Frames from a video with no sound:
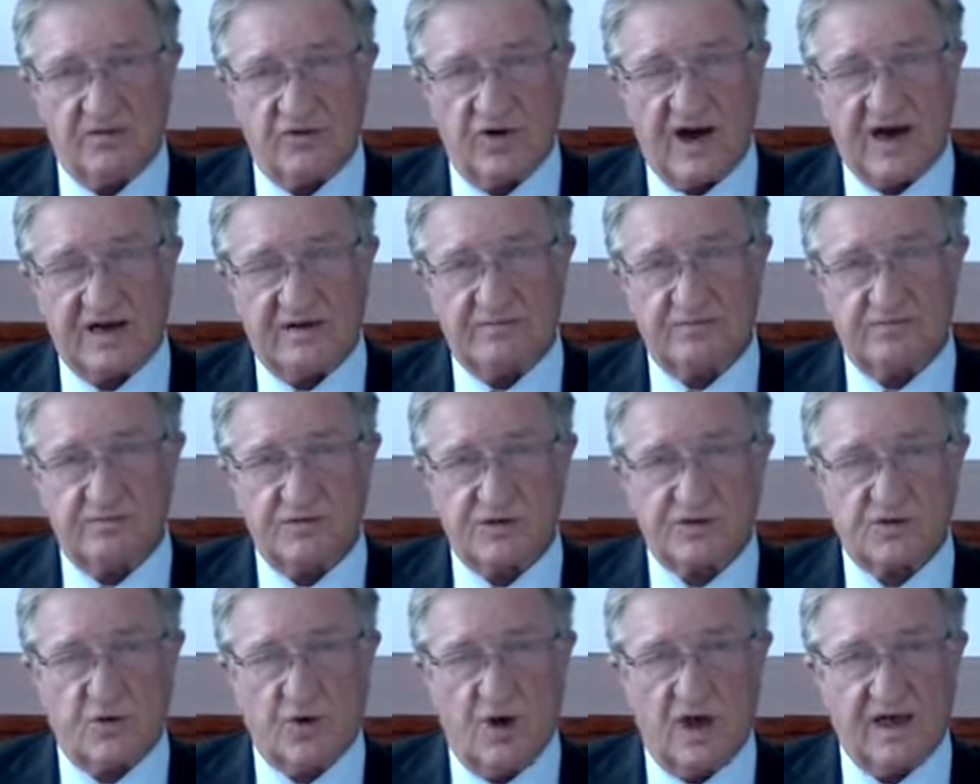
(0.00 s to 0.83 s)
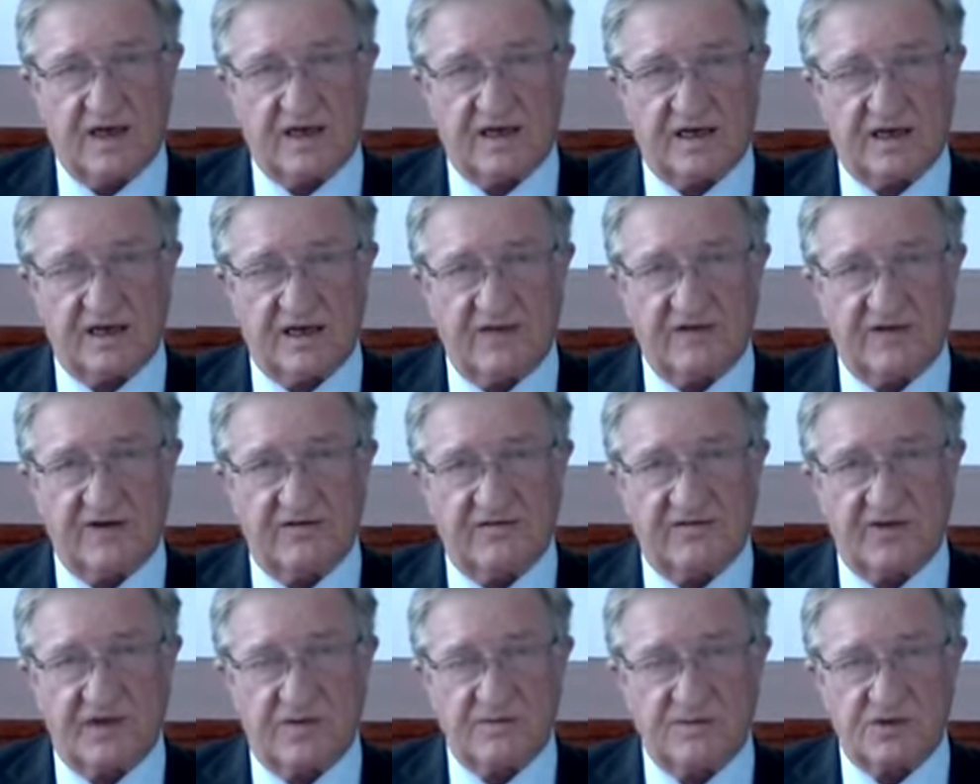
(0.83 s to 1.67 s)
Ratton was quite clear that
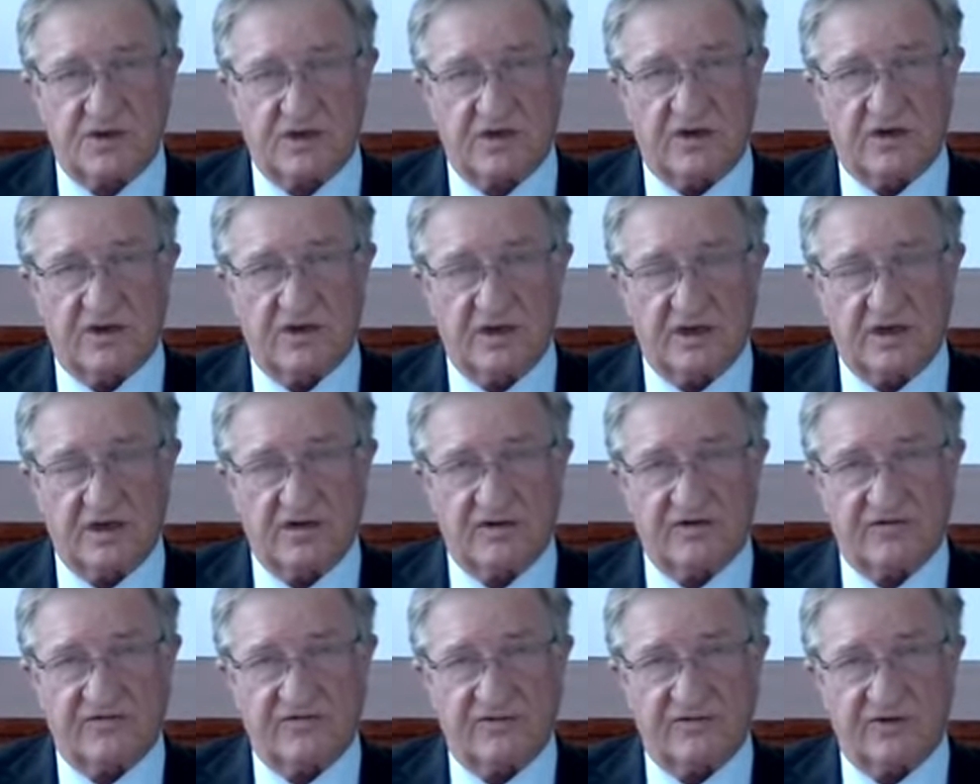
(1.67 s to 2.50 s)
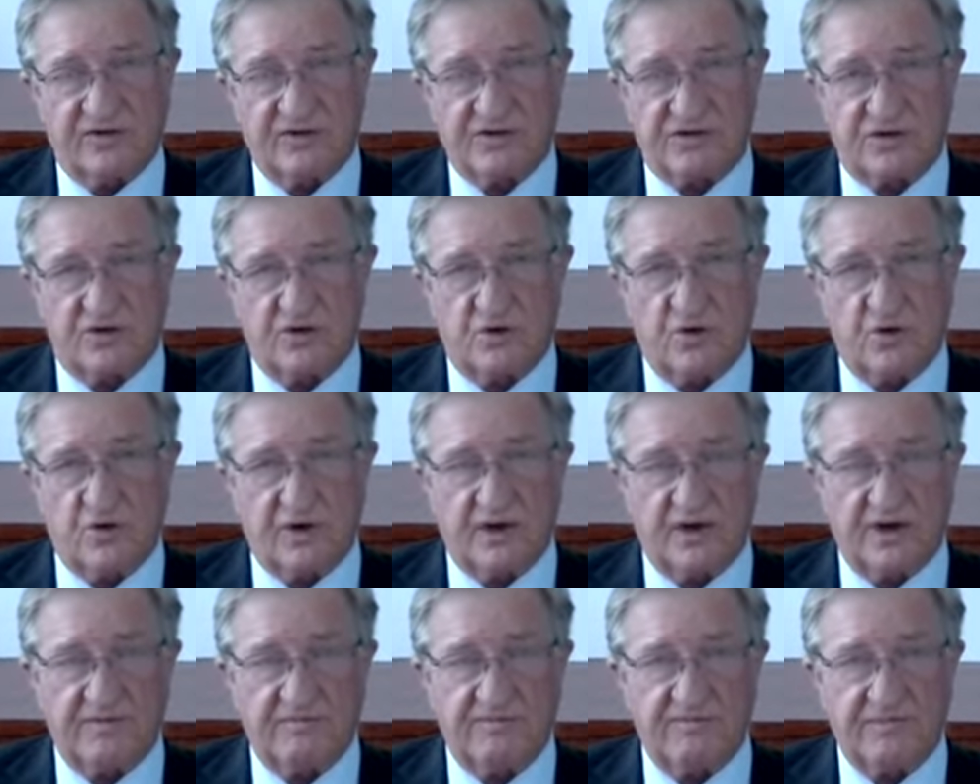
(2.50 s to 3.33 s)
if Gibbs got hurt in the first
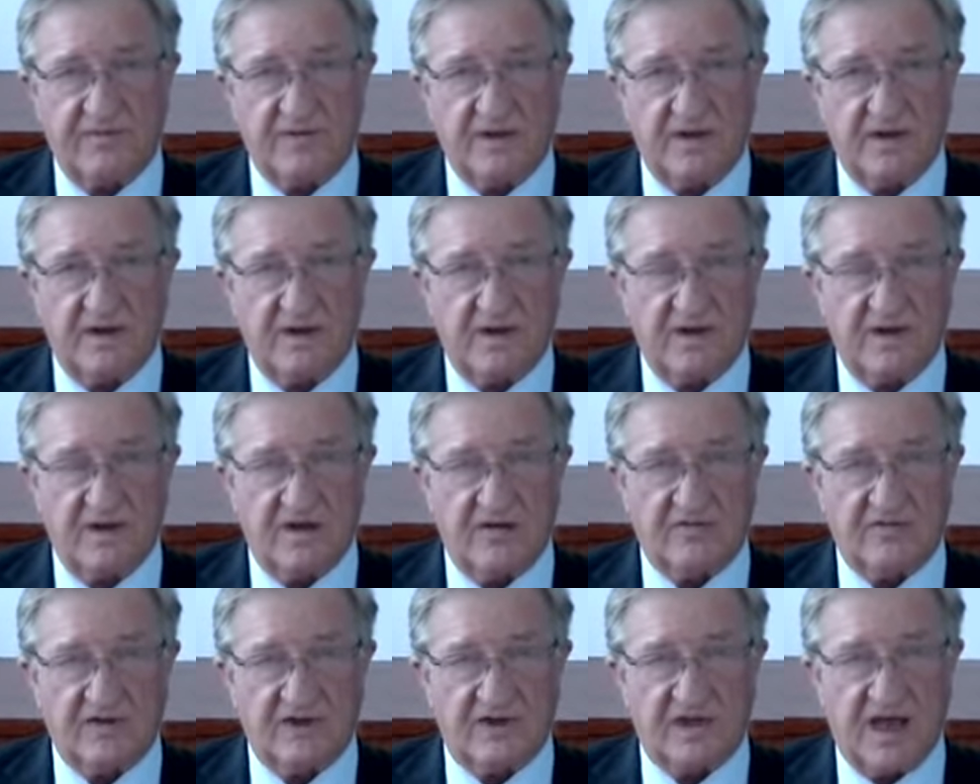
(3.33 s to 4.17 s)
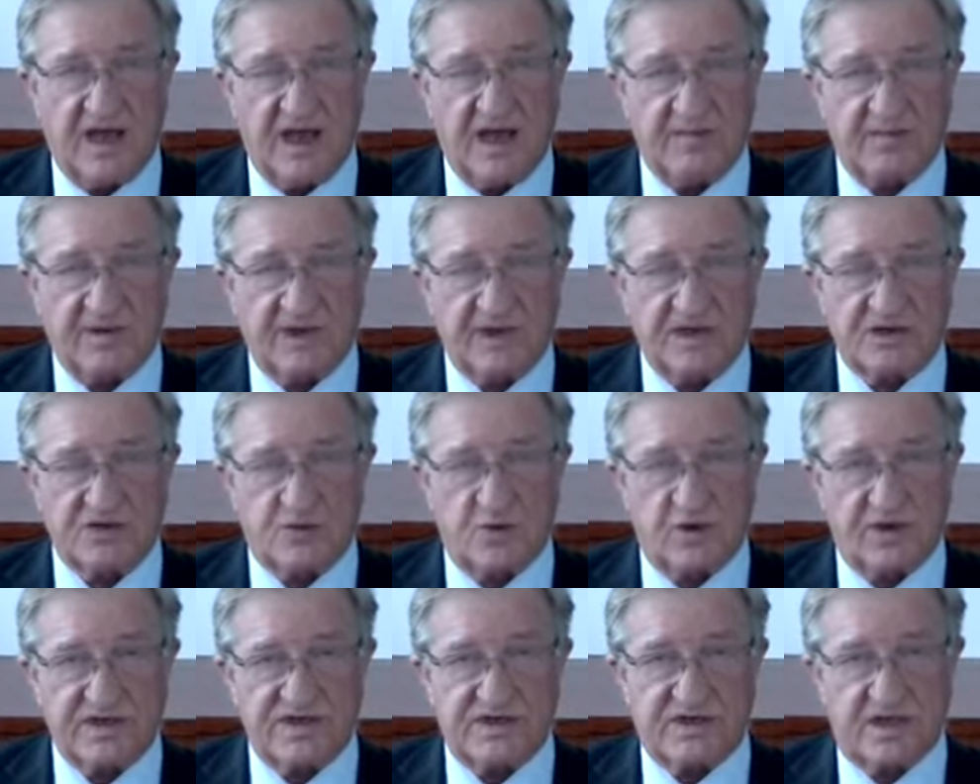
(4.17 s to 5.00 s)
quarter of the game
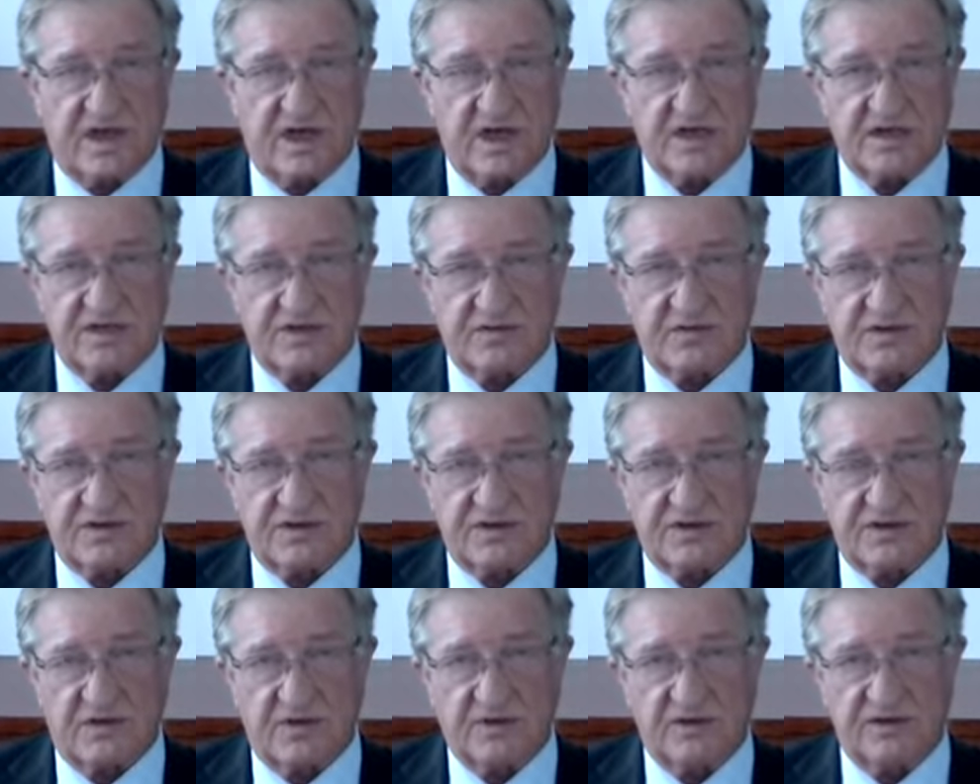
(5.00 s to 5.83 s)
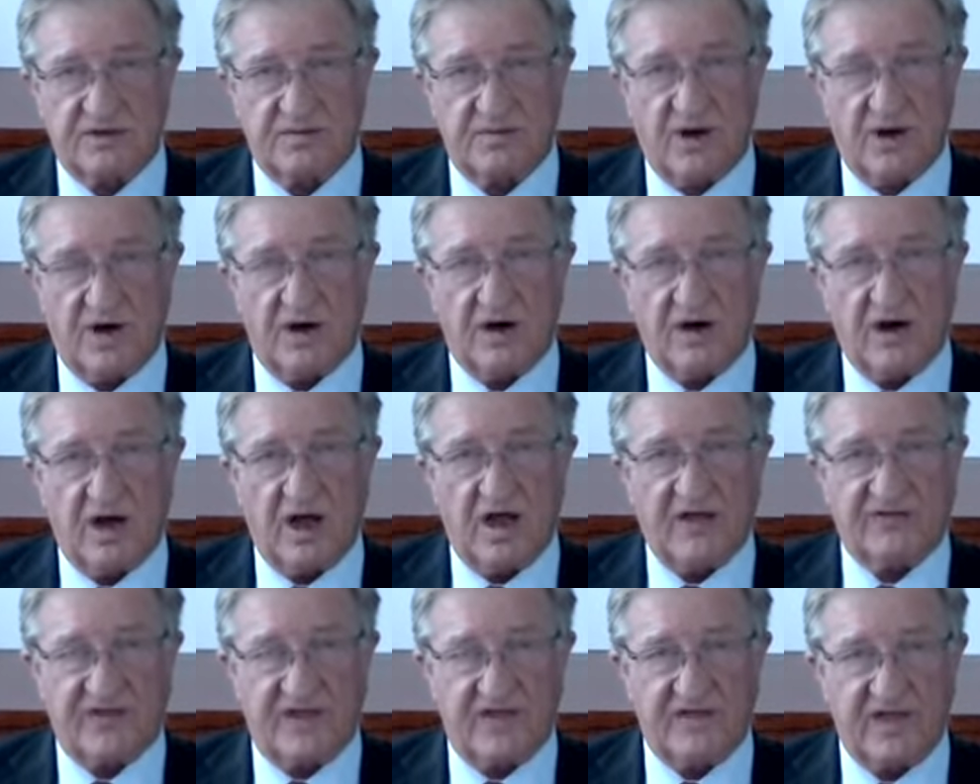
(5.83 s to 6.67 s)
against West Coast, which is on tomorrow
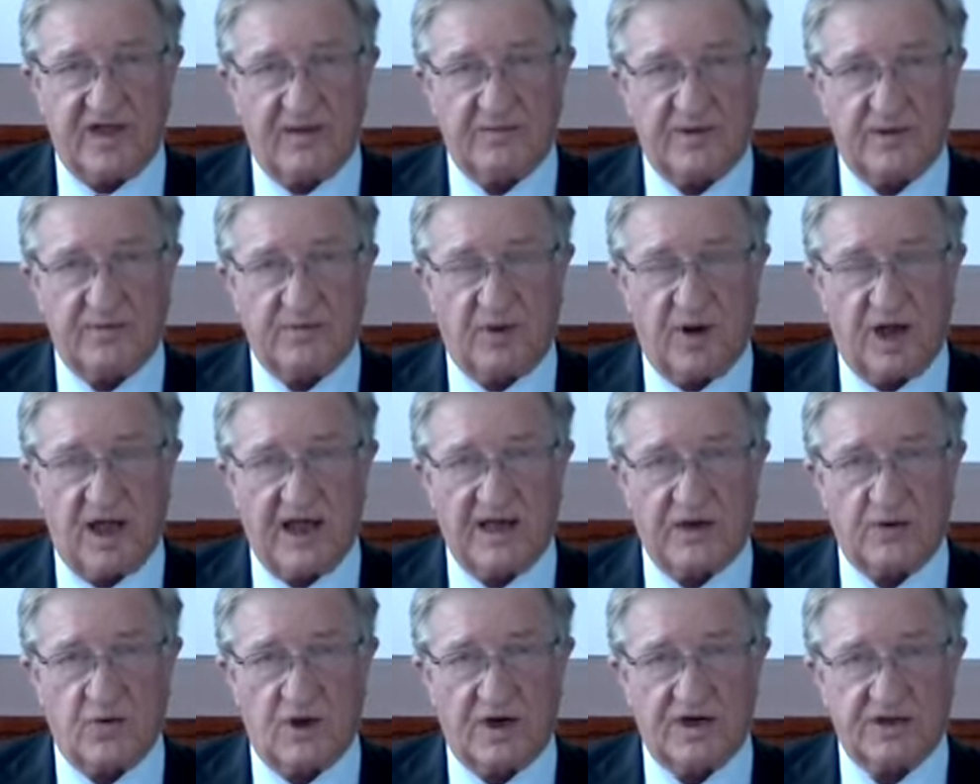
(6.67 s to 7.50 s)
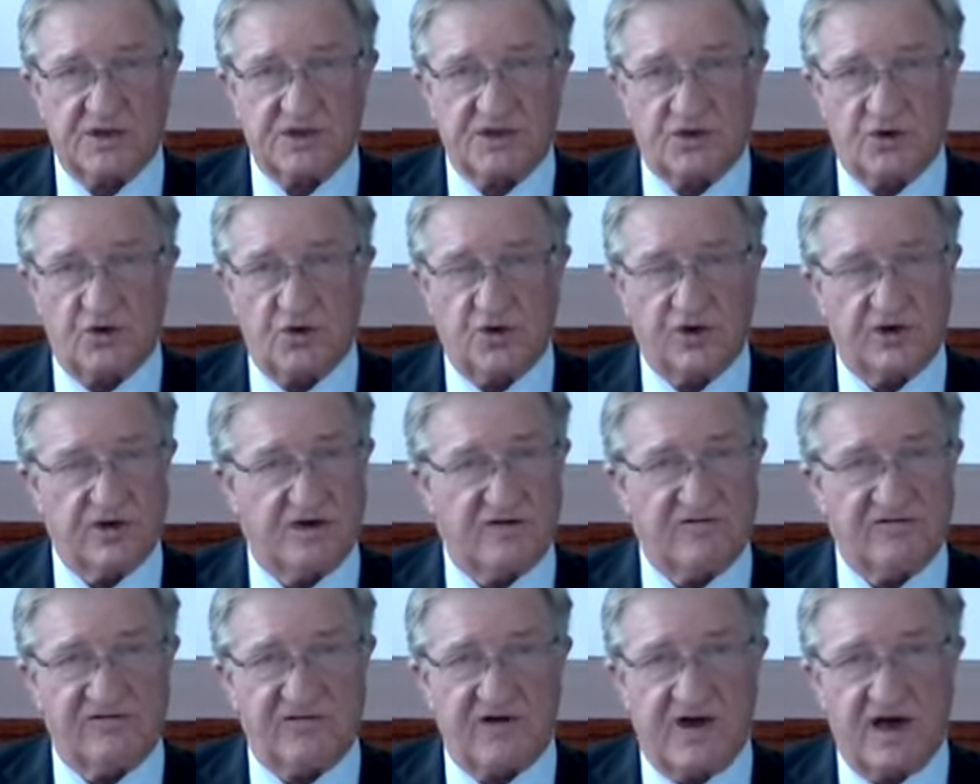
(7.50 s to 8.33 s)
night, then they'd be playing one short,
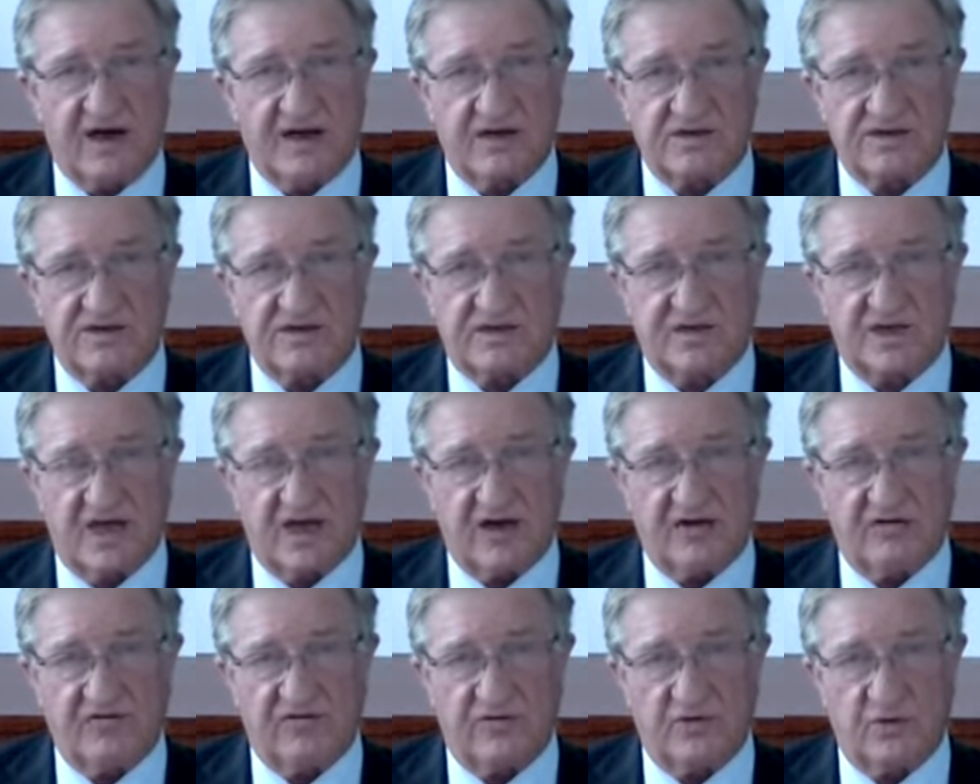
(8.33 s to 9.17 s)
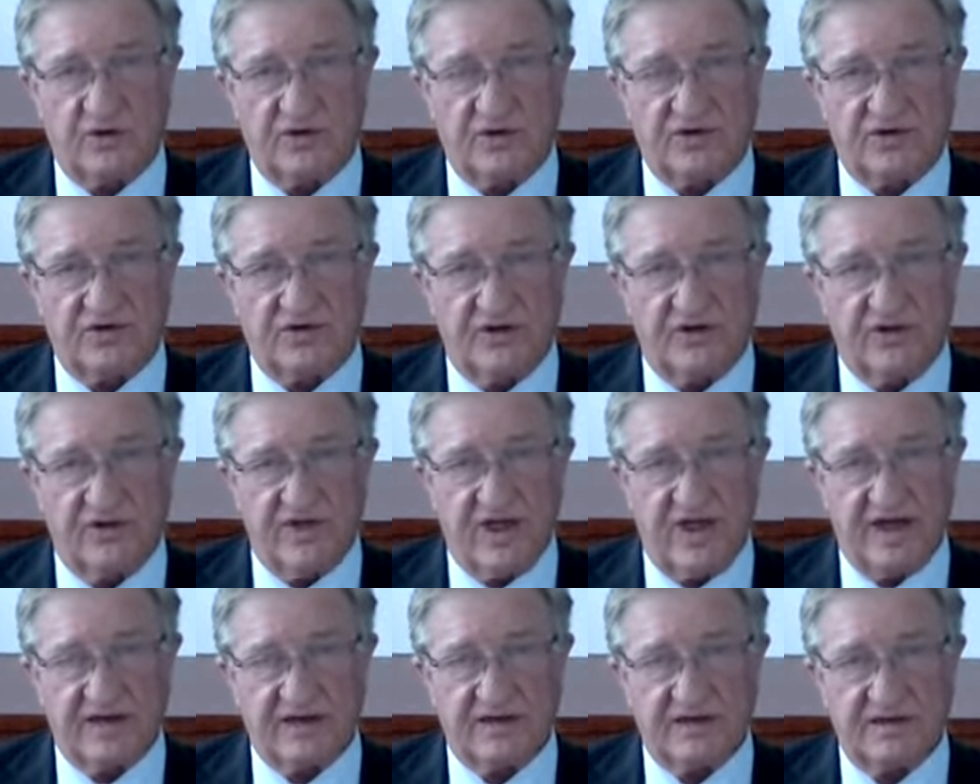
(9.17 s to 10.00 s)
and in finals you can't afford to do
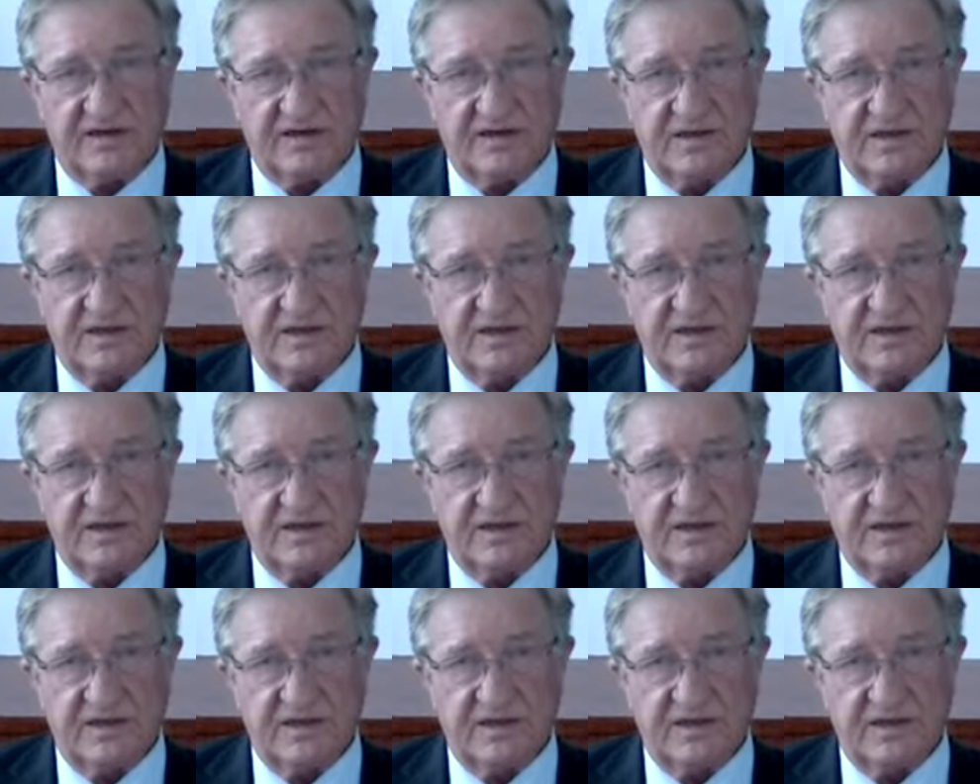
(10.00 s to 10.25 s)
that.